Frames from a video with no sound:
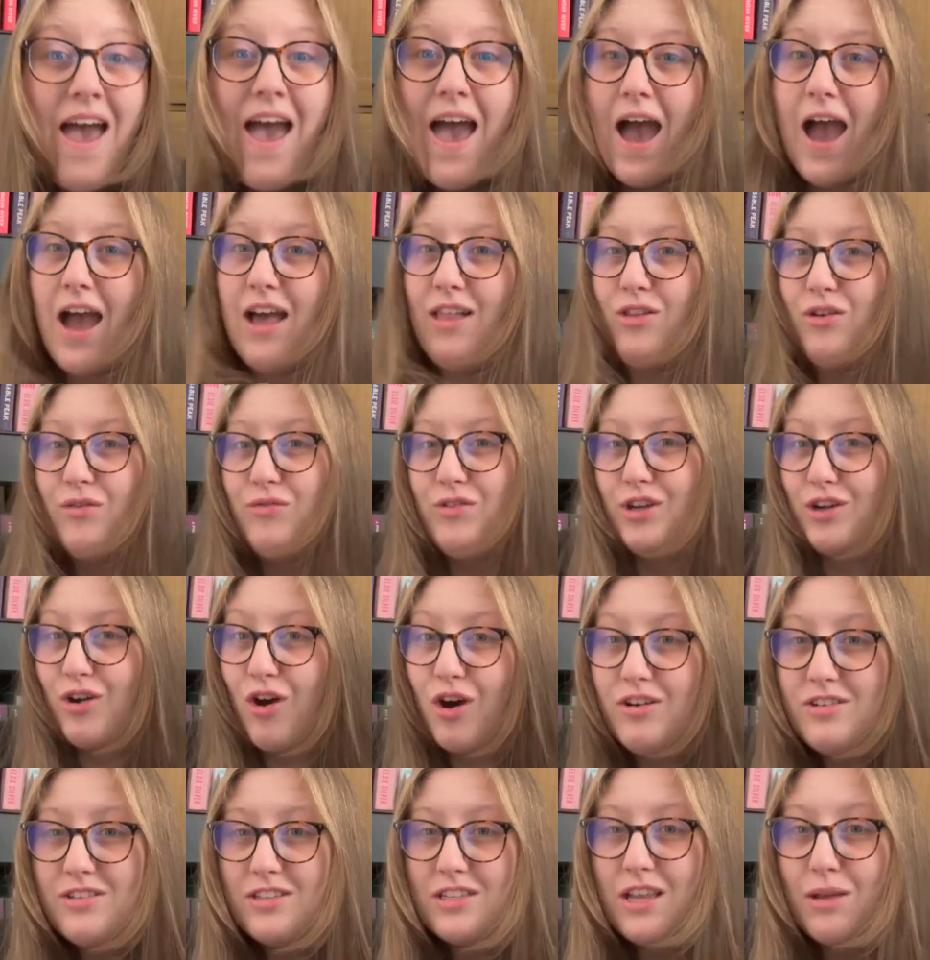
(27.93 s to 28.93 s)
I love the
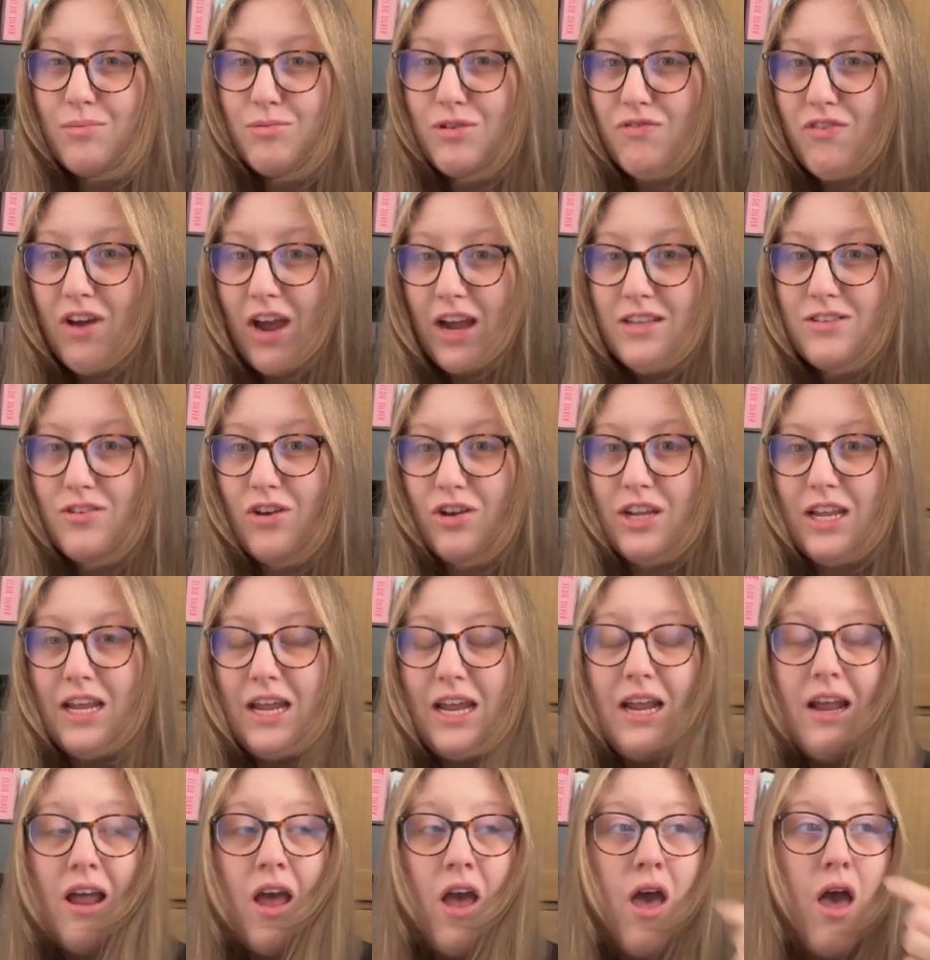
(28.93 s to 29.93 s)
concept of ice
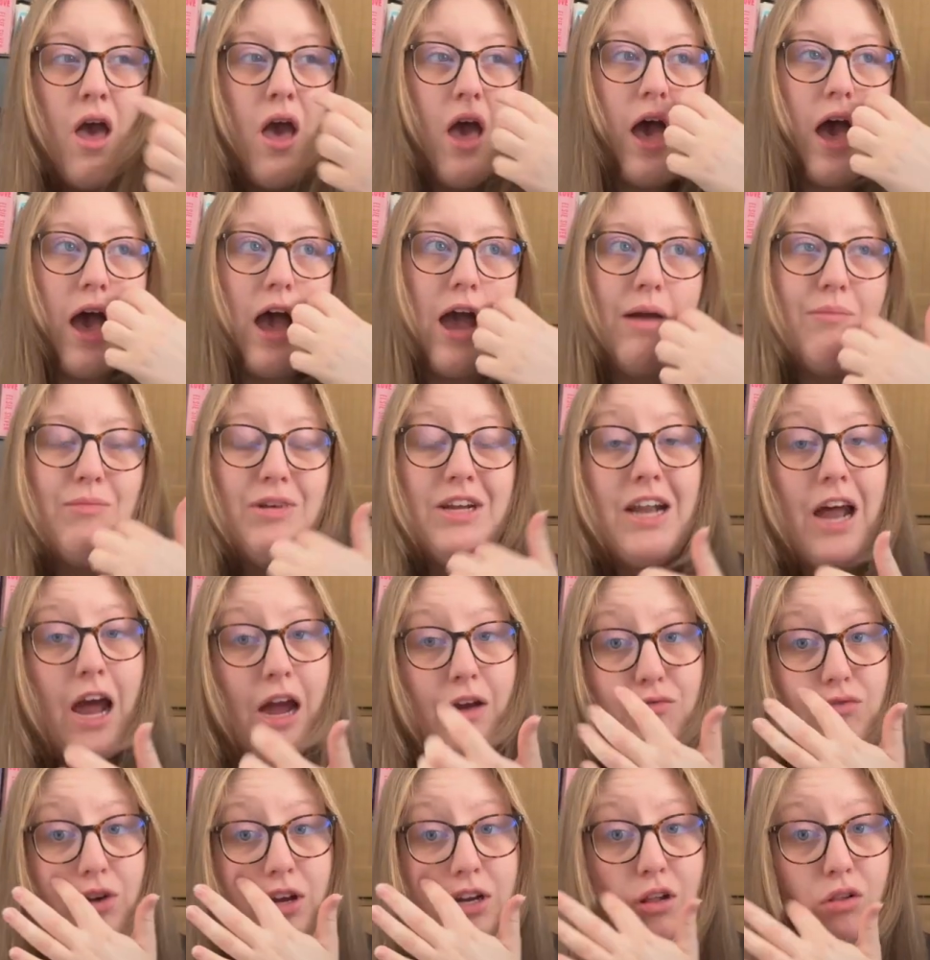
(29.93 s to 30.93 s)
hockey. I mean, I
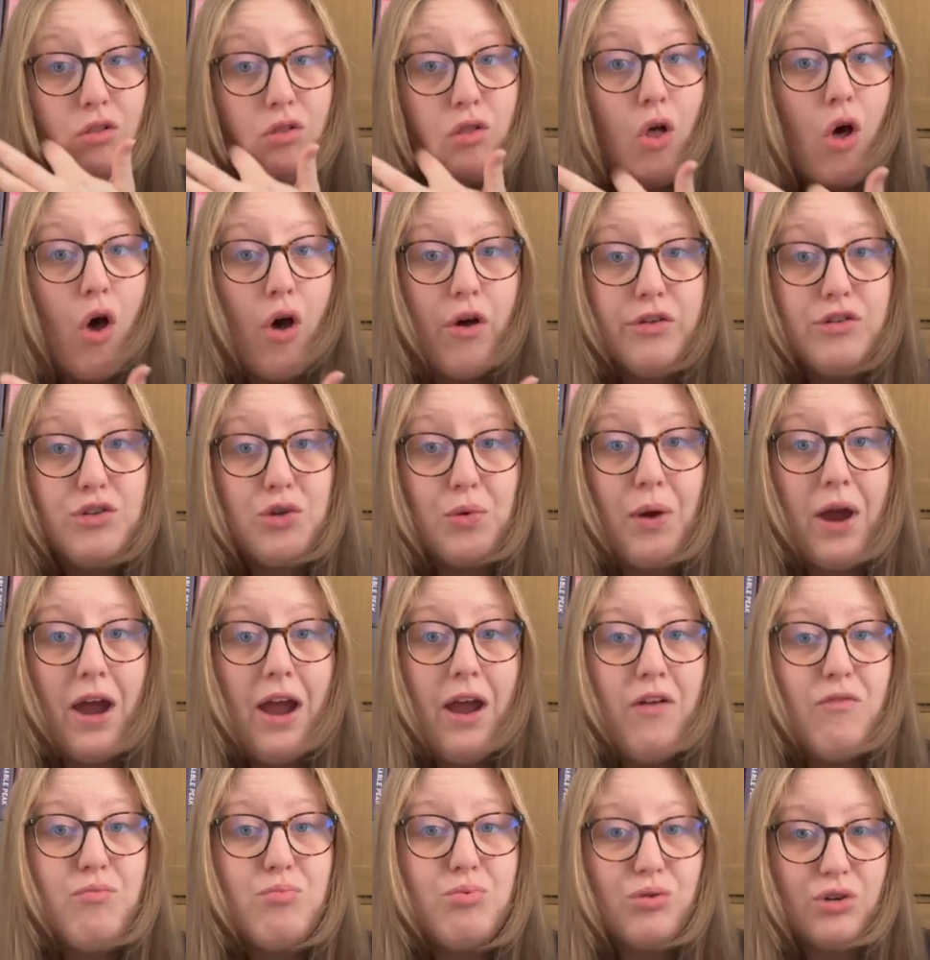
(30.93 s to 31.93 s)
read a lot, so I
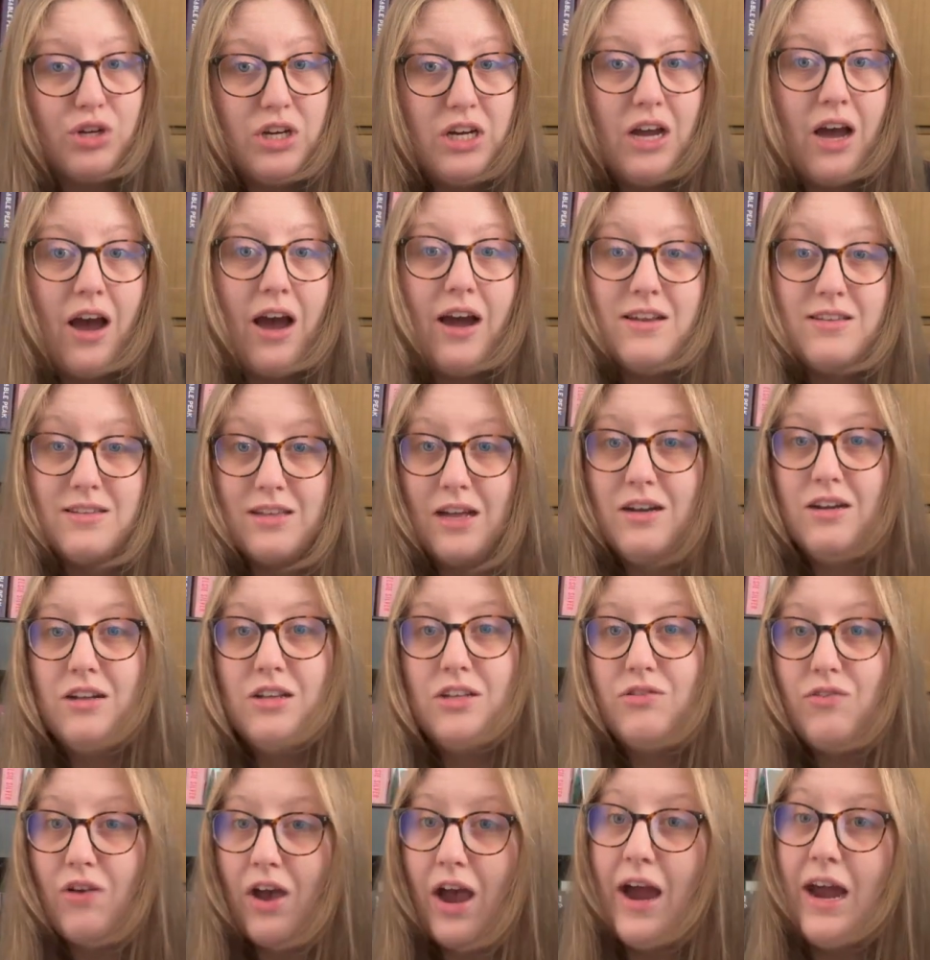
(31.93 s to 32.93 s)
have pretty high
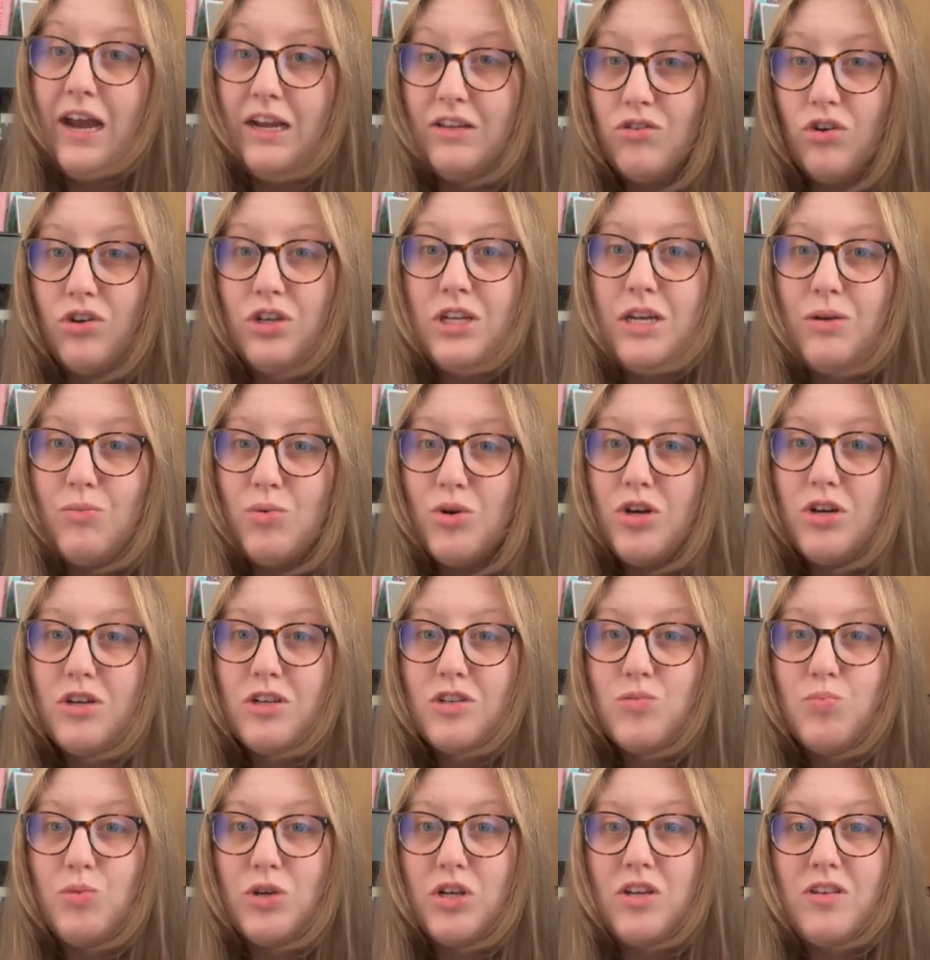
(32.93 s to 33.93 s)
standards for ice hockey
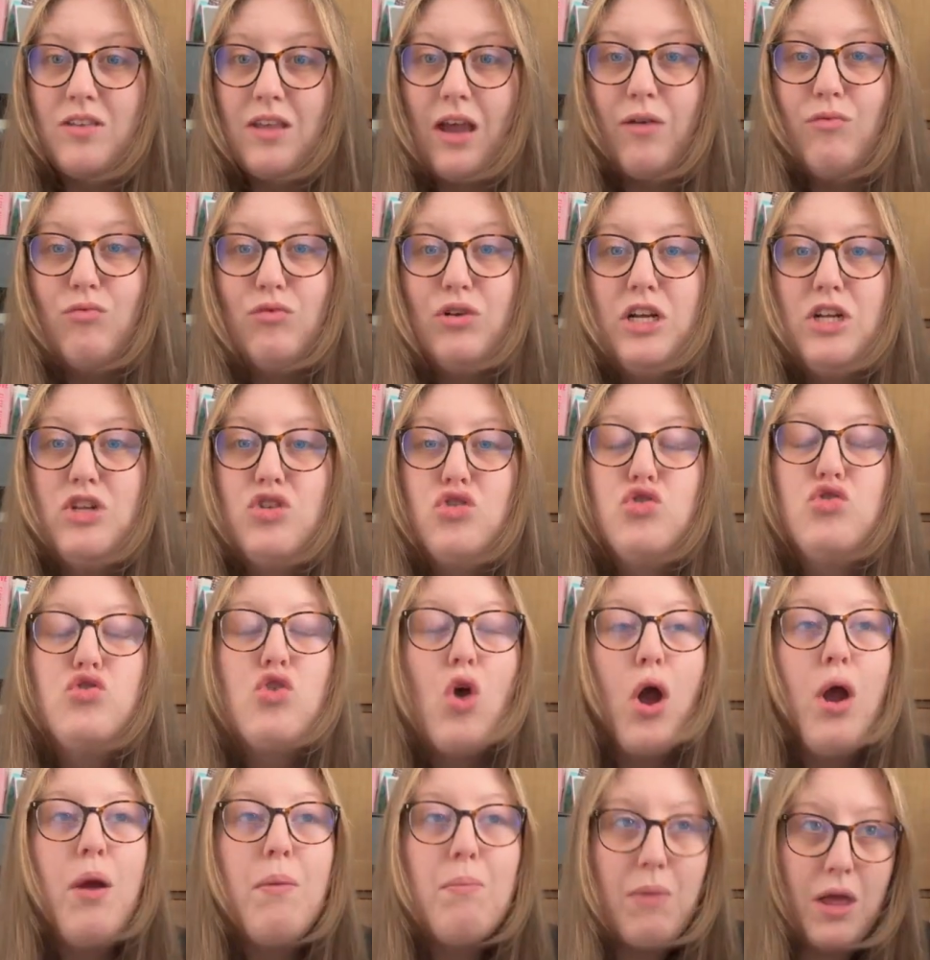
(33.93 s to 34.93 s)
books because I read
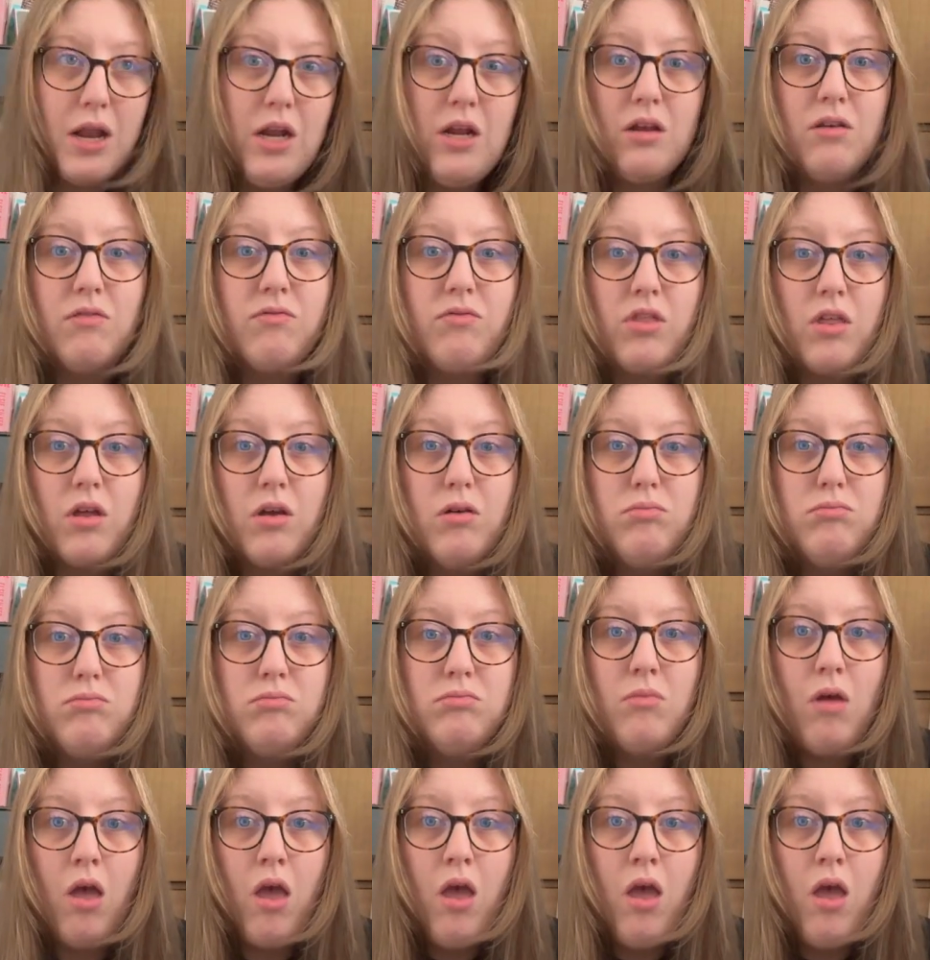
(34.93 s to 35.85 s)
so many of them.